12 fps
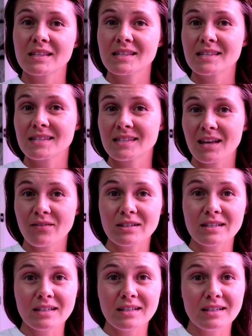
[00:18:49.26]

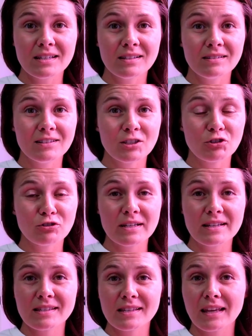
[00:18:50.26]
70
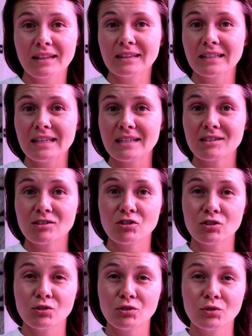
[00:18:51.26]
degrees at least
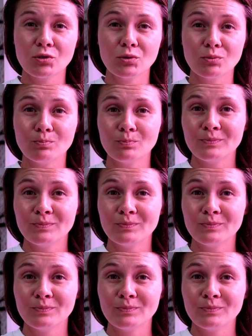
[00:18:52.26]
to,